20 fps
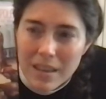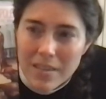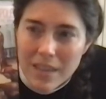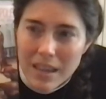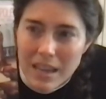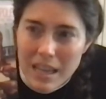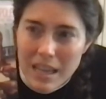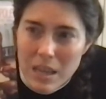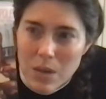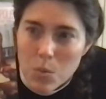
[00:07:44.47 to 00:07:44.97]

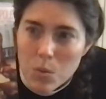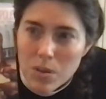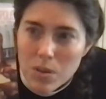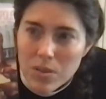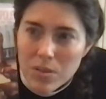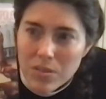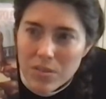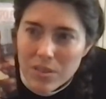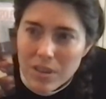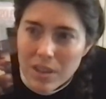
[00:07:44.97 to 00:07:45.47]
that he
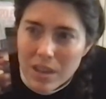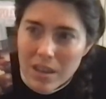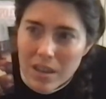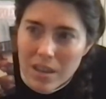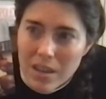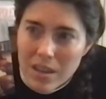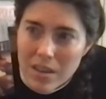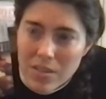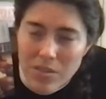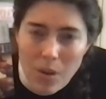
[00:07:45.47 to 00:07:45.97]
was
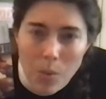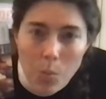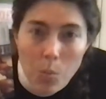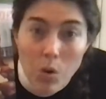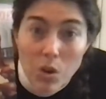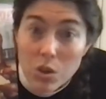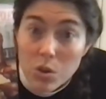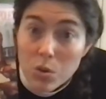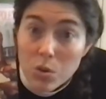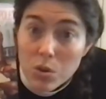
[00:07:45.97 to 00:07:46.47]

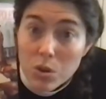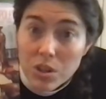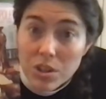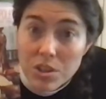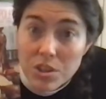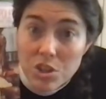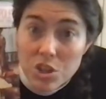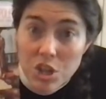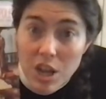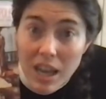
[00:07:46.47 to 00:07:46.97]
someone who
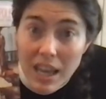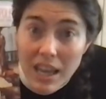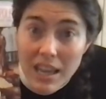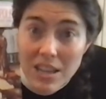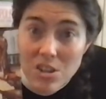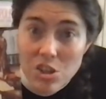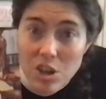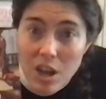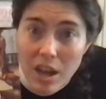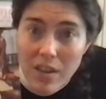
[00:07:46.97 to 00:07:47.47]
could
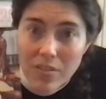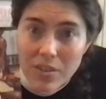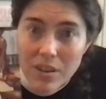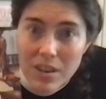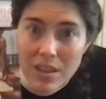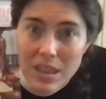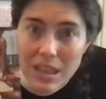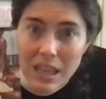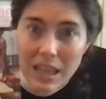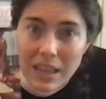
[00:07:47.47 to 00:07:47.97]
change
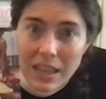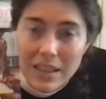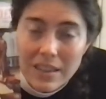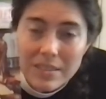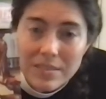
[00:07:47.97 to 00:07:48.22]
everything.